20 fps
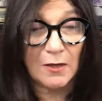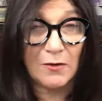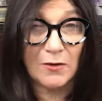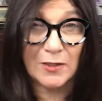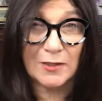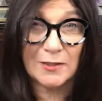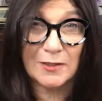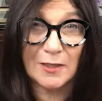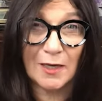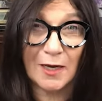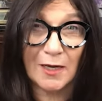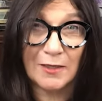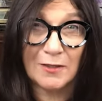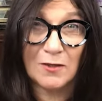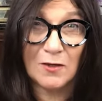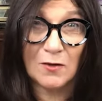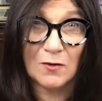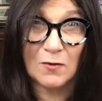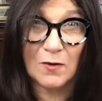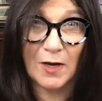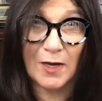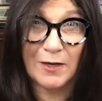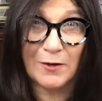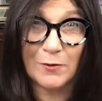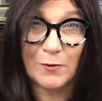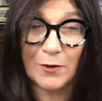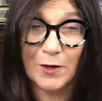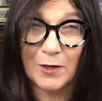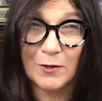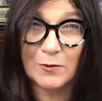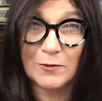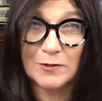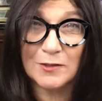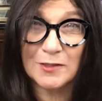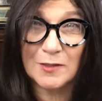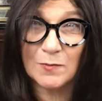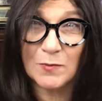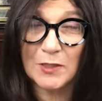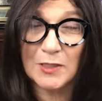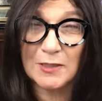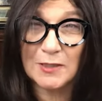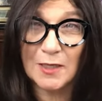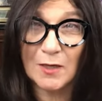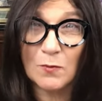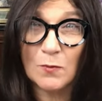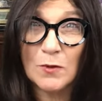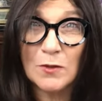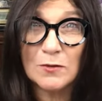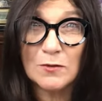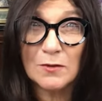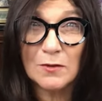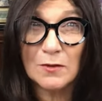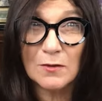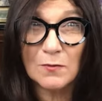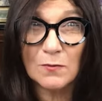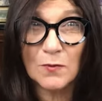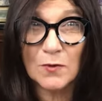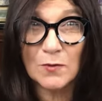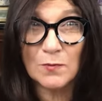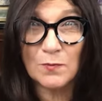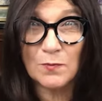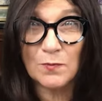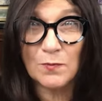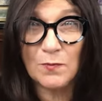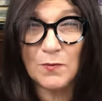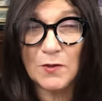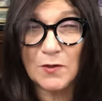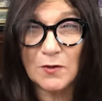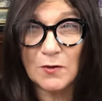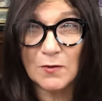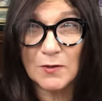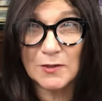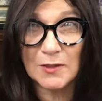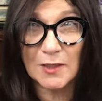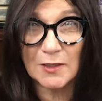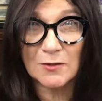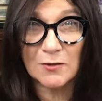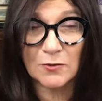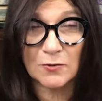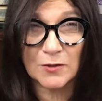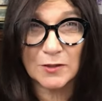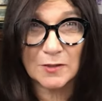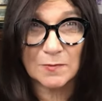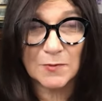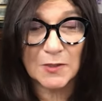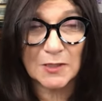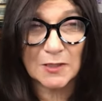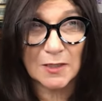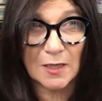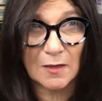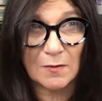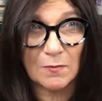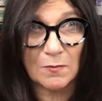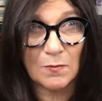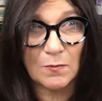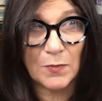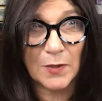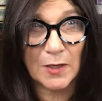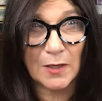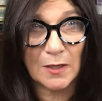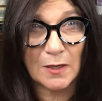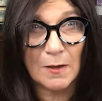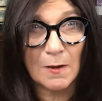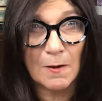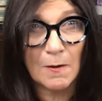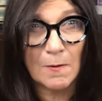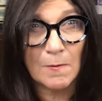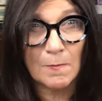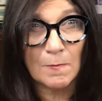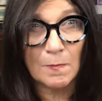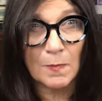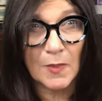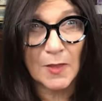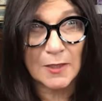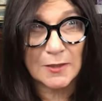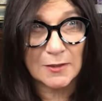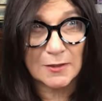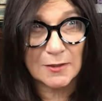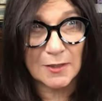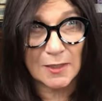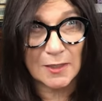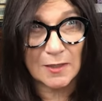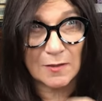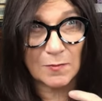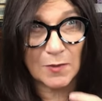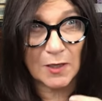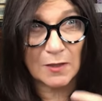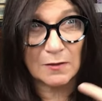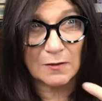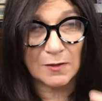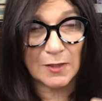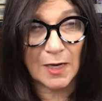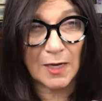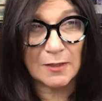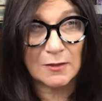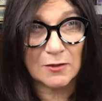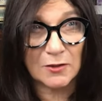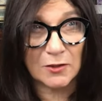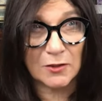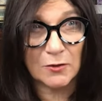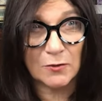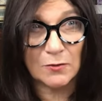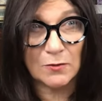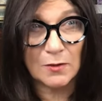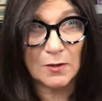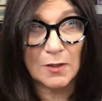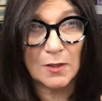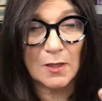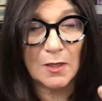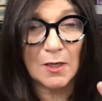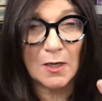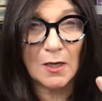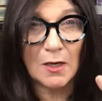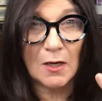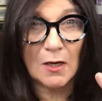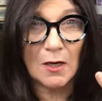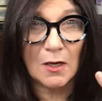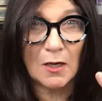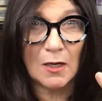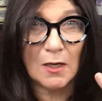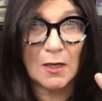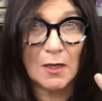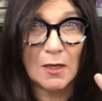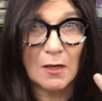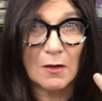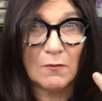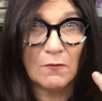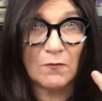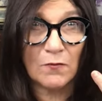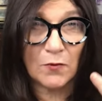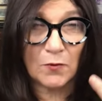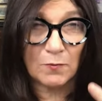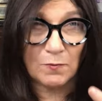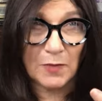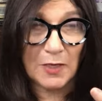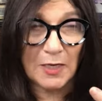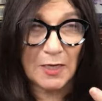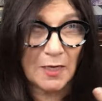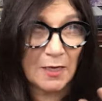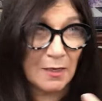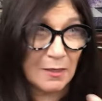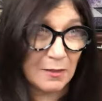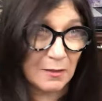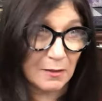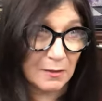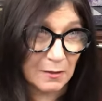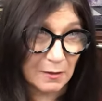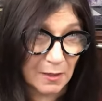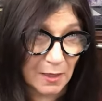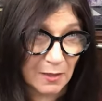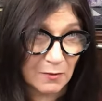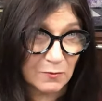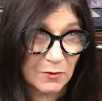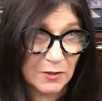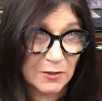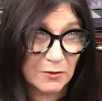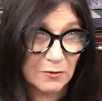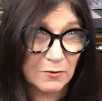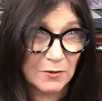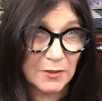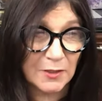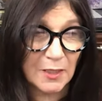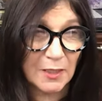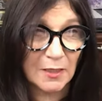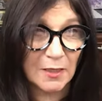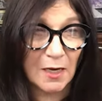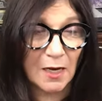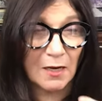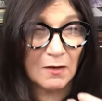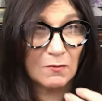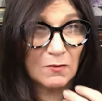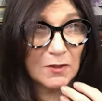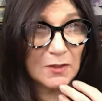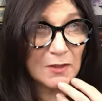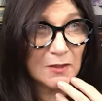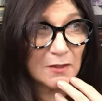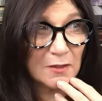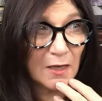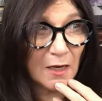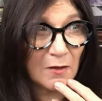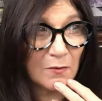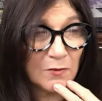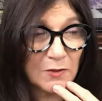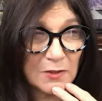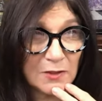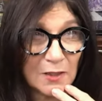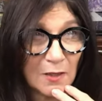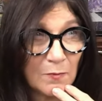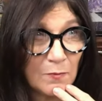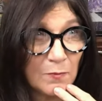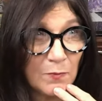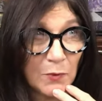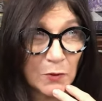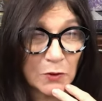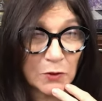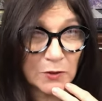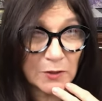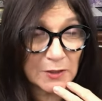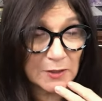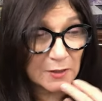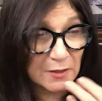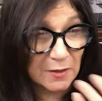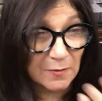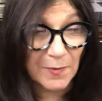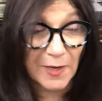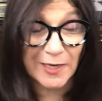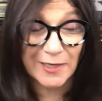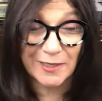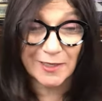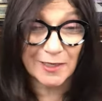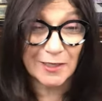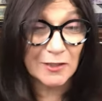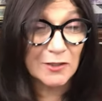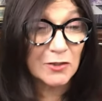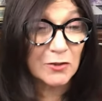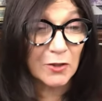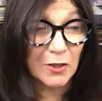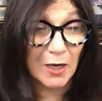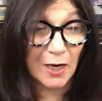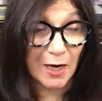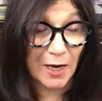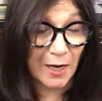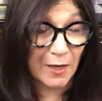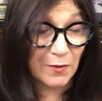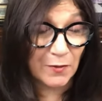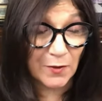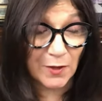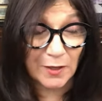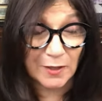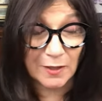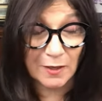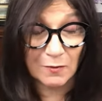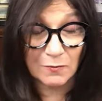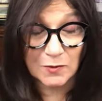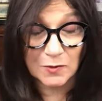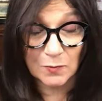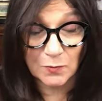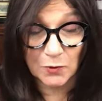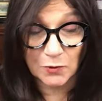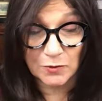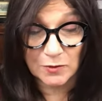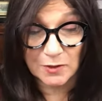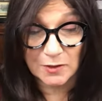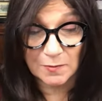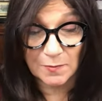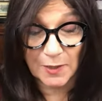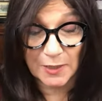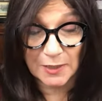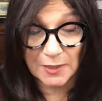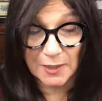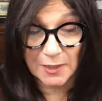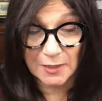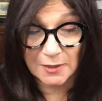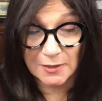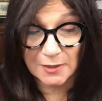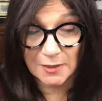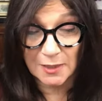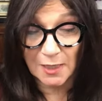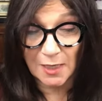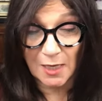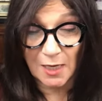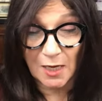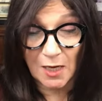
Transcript: You guys, I know. I I heard somebody say, well, well, you know, it's, it's Christmas time, but let's think about that too. For me, I was so sick. I was I was a burden to my kids, or I thought that I was a burden to my kids.